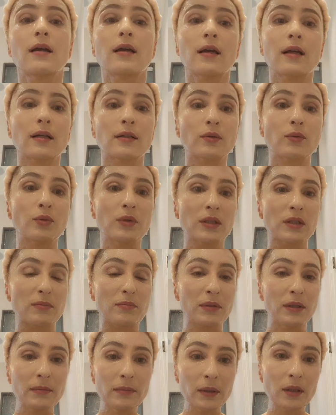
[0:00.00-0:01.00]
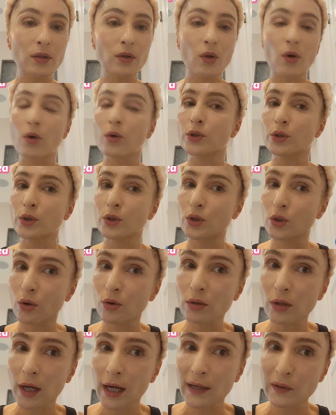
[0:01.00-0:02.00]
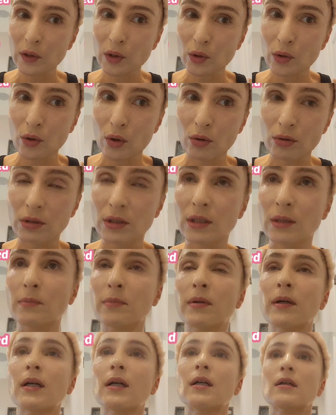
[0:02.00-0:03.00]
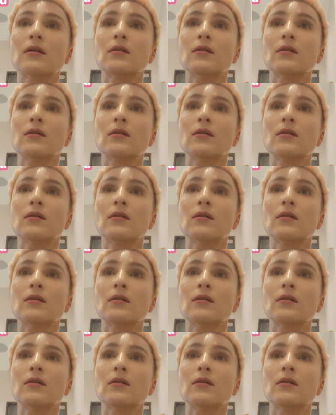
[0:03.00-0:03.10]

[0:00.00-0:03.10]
And with BB Glow, you don't have to go deep.